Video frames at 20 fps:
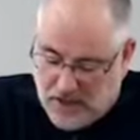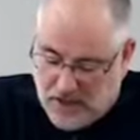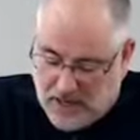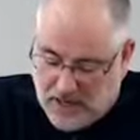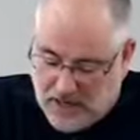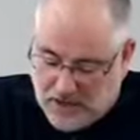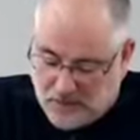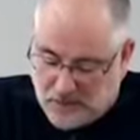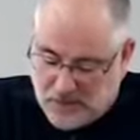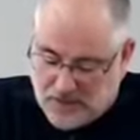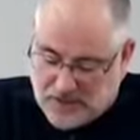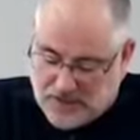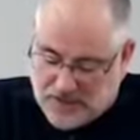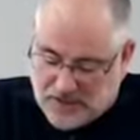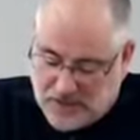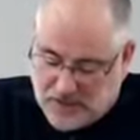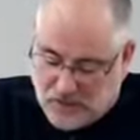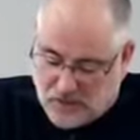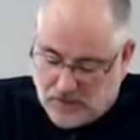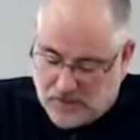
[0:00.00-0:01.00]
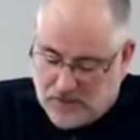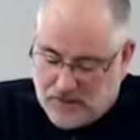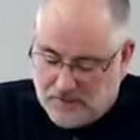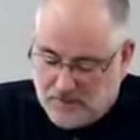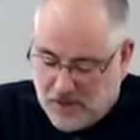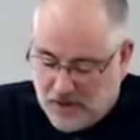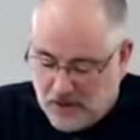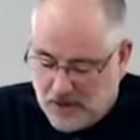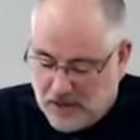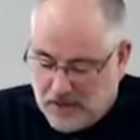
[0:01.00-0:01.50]
Henry secretly
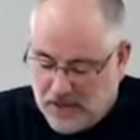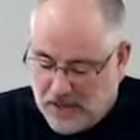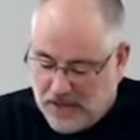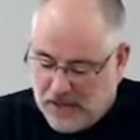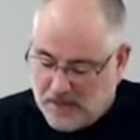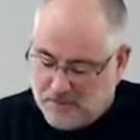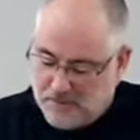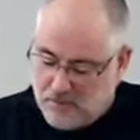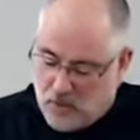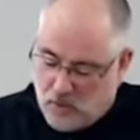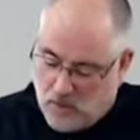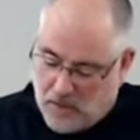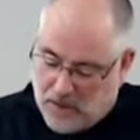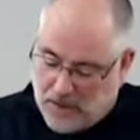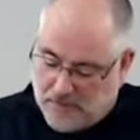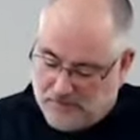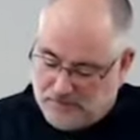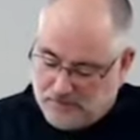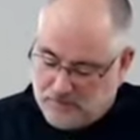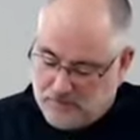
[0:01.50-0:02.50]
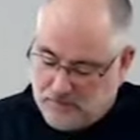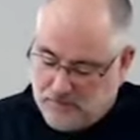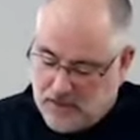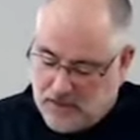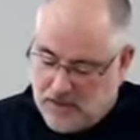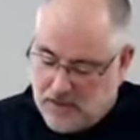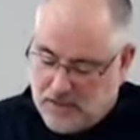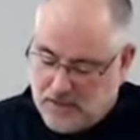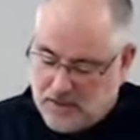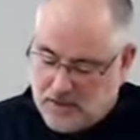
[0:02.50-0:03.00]
married Anne Boleyn.
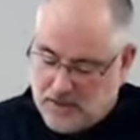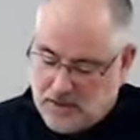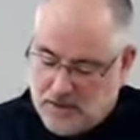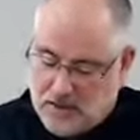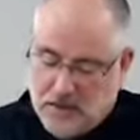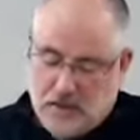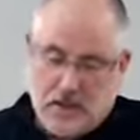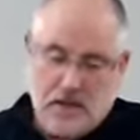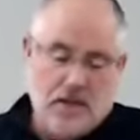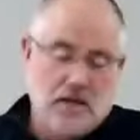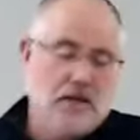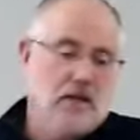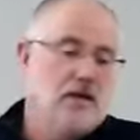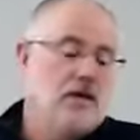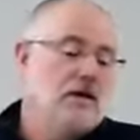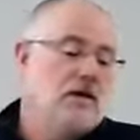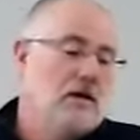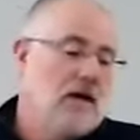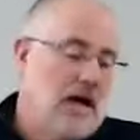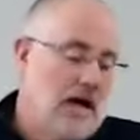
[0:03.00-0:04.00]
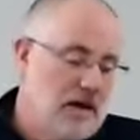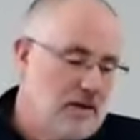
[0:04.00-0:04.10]
And how